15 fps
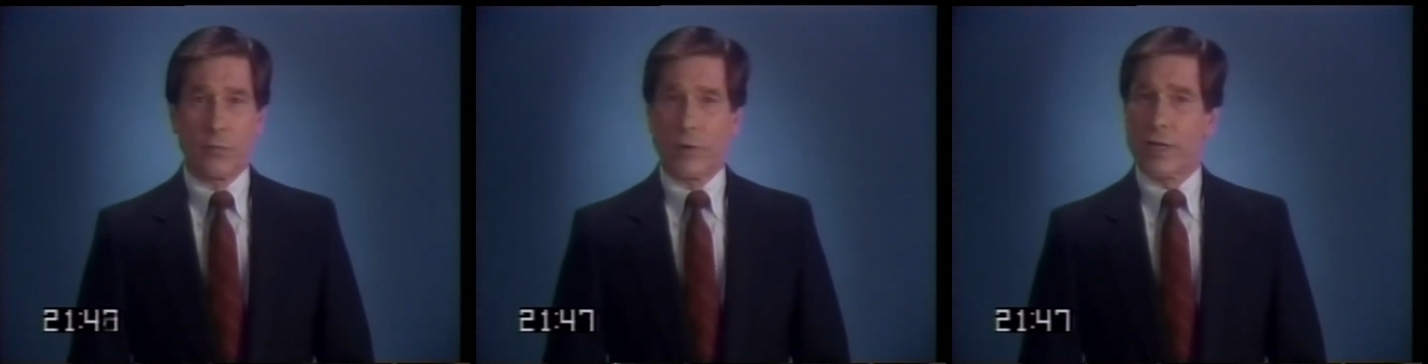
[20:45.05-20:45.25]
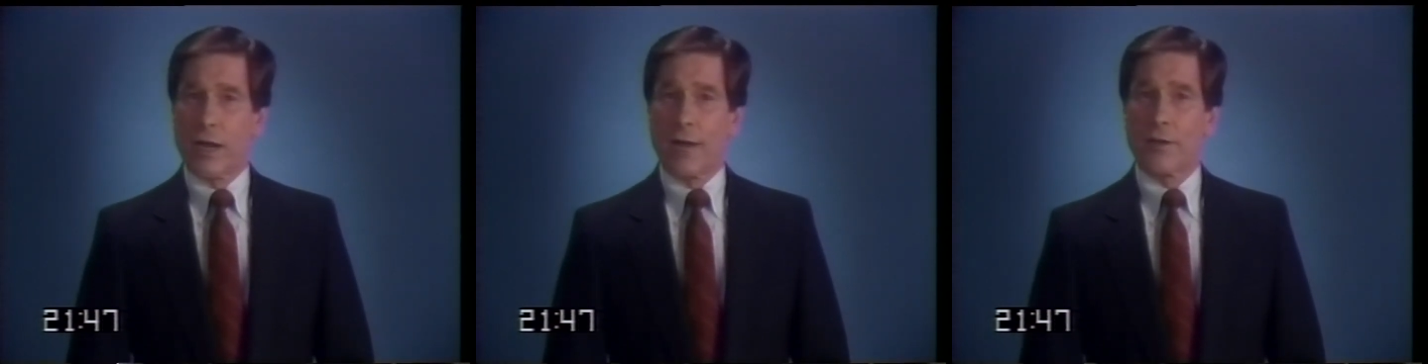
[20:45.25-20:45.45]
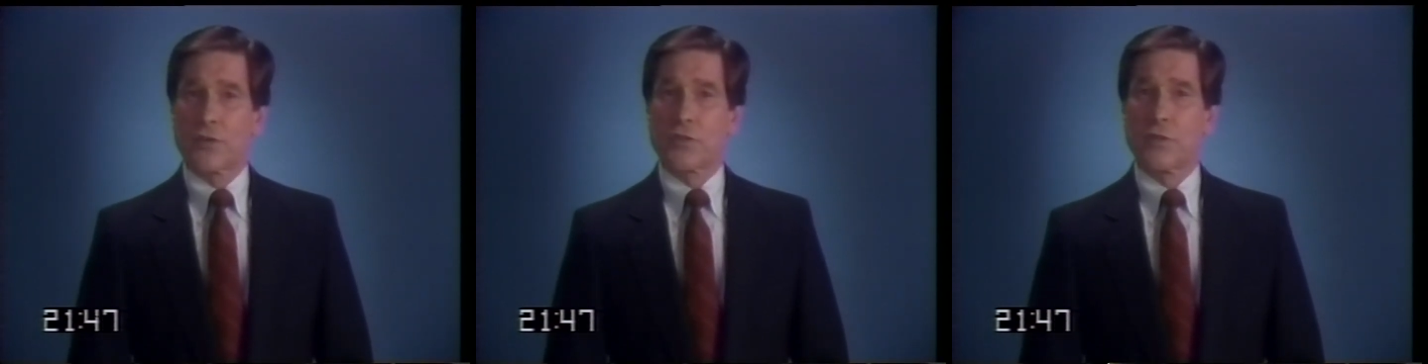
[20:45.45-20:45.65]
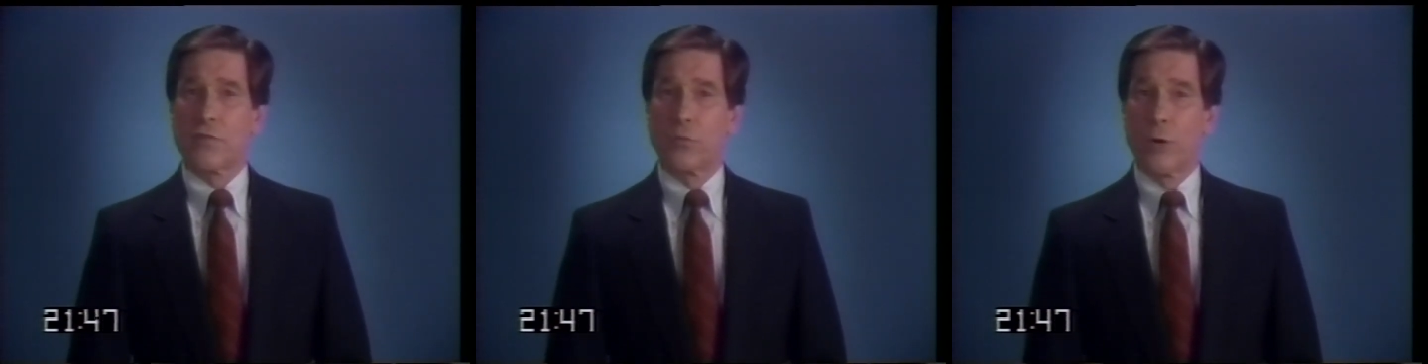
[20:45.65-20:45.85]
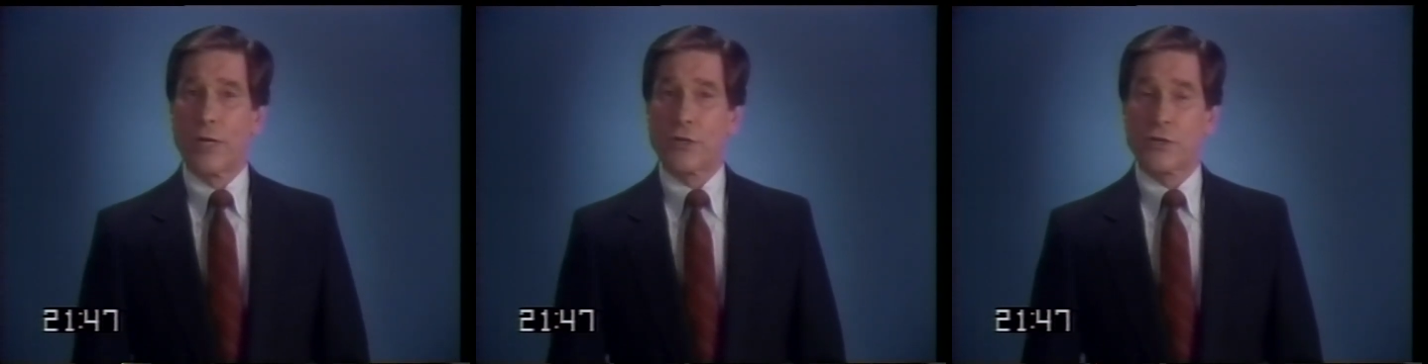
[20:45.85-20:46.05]
regardless of
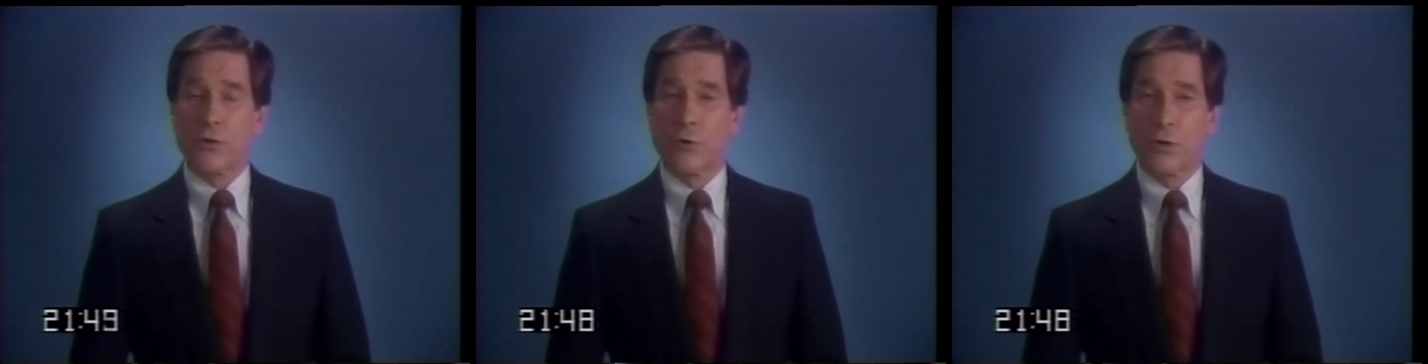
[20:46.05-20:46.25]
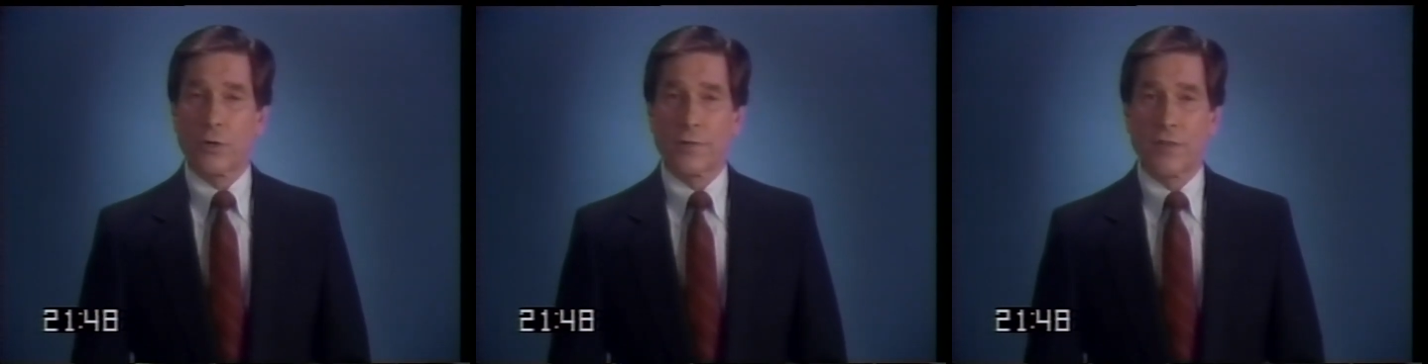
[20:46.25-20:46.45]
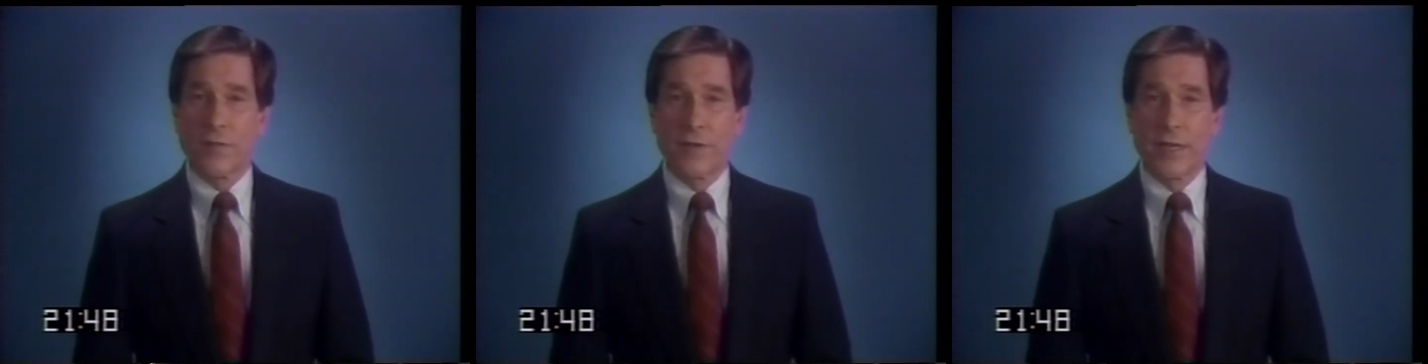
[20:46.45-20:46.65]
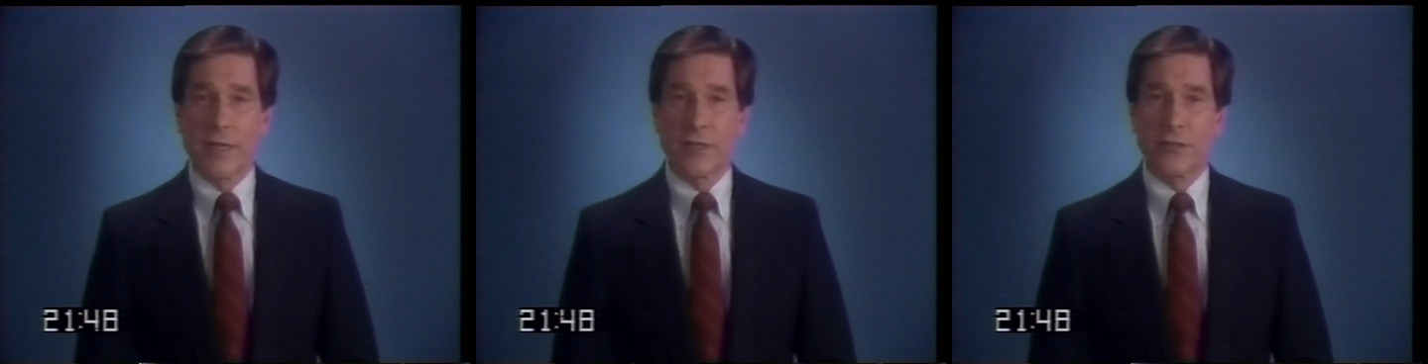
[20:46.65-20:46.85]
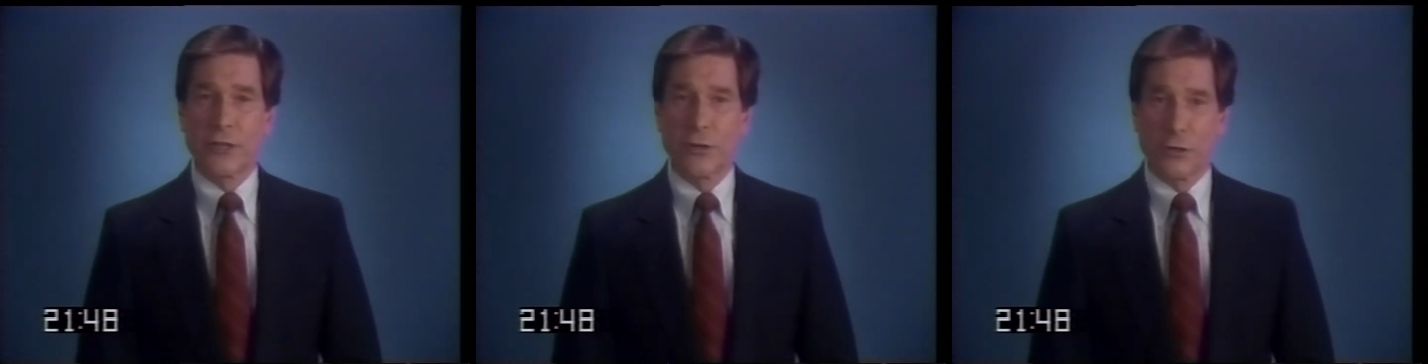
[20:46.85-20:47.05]
which corner of the
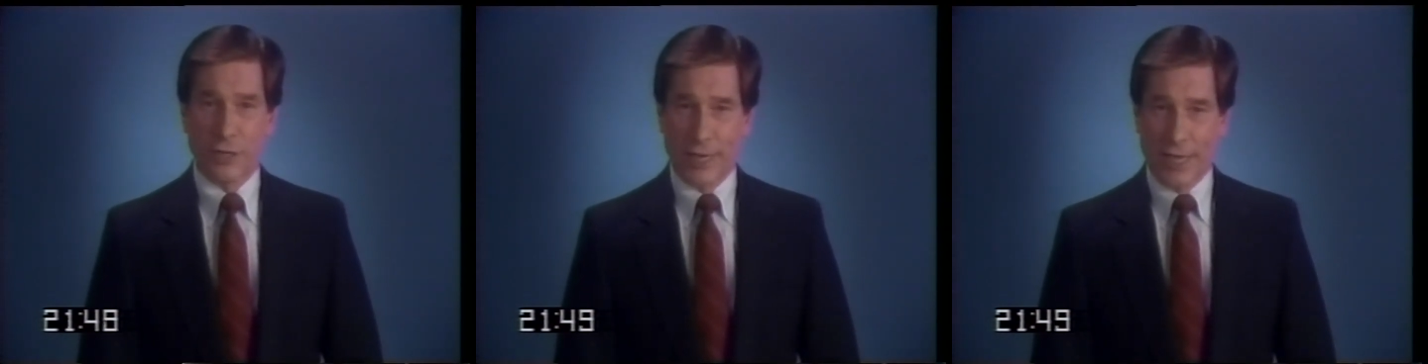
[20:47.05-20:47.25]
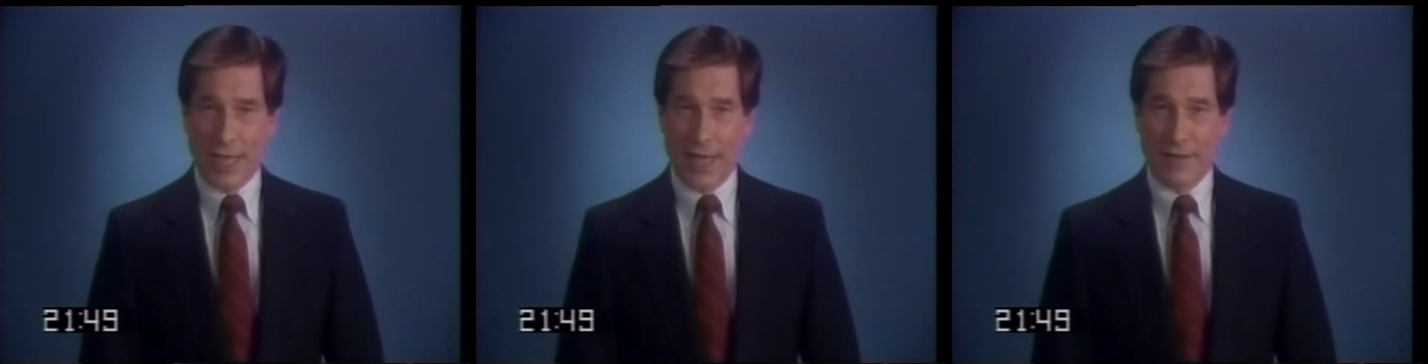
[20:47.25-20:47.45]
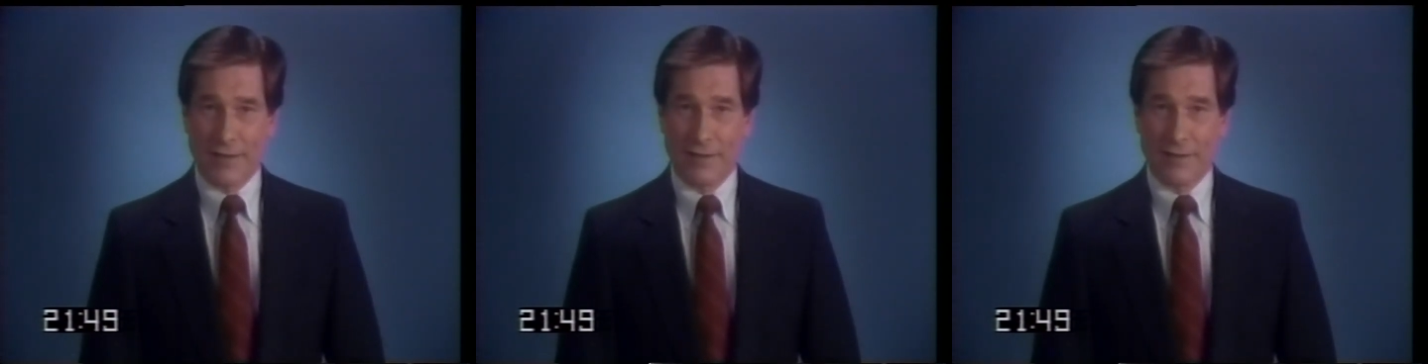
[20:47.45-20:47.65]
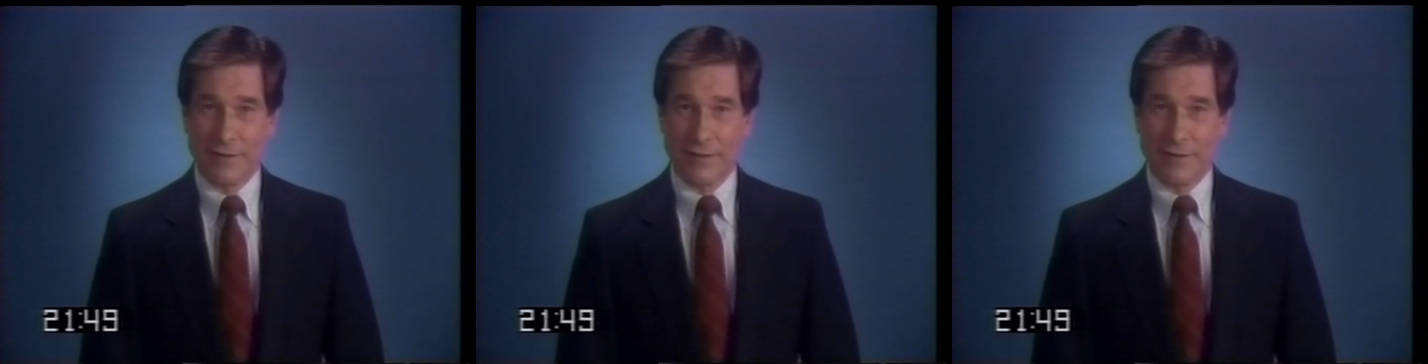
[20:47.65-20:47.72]
vehicle you're looking at.